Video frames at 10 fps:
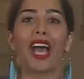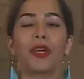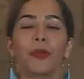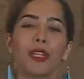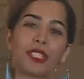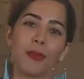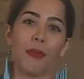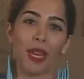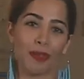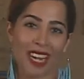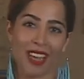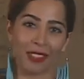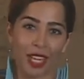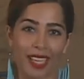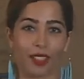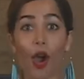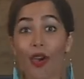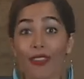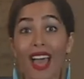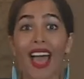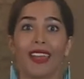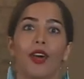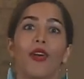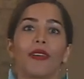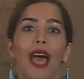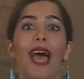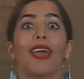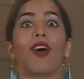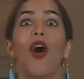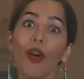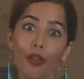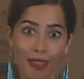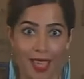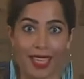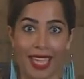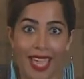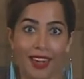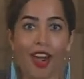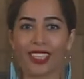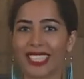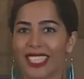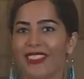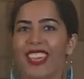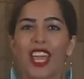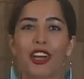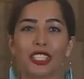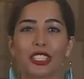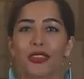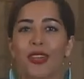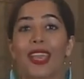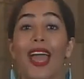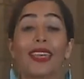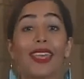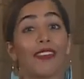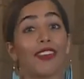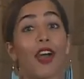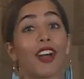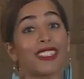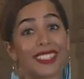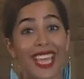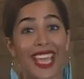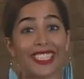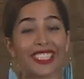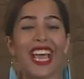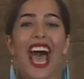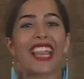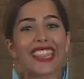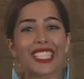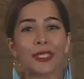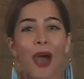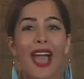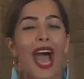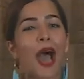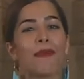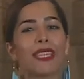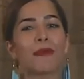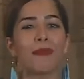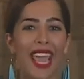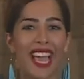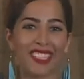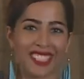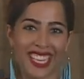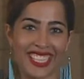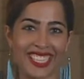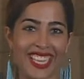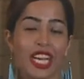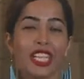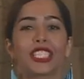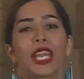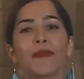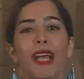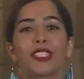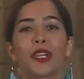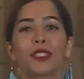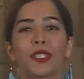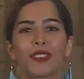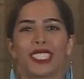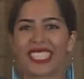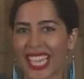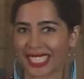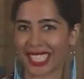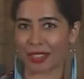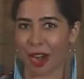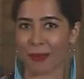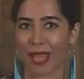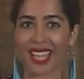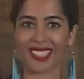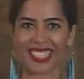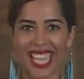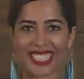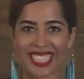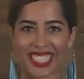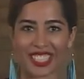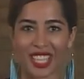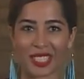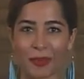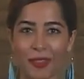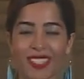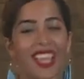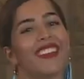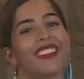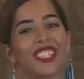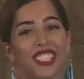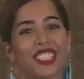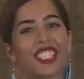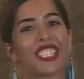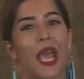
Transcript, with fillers: I could watch the Bollywood love triangle over and over and over again on TV, on screen, and even on stage. And that's why I'm at the Playhouse Theatre to get my dose of sexy drama and dazzling dance moves in Kuch Kuch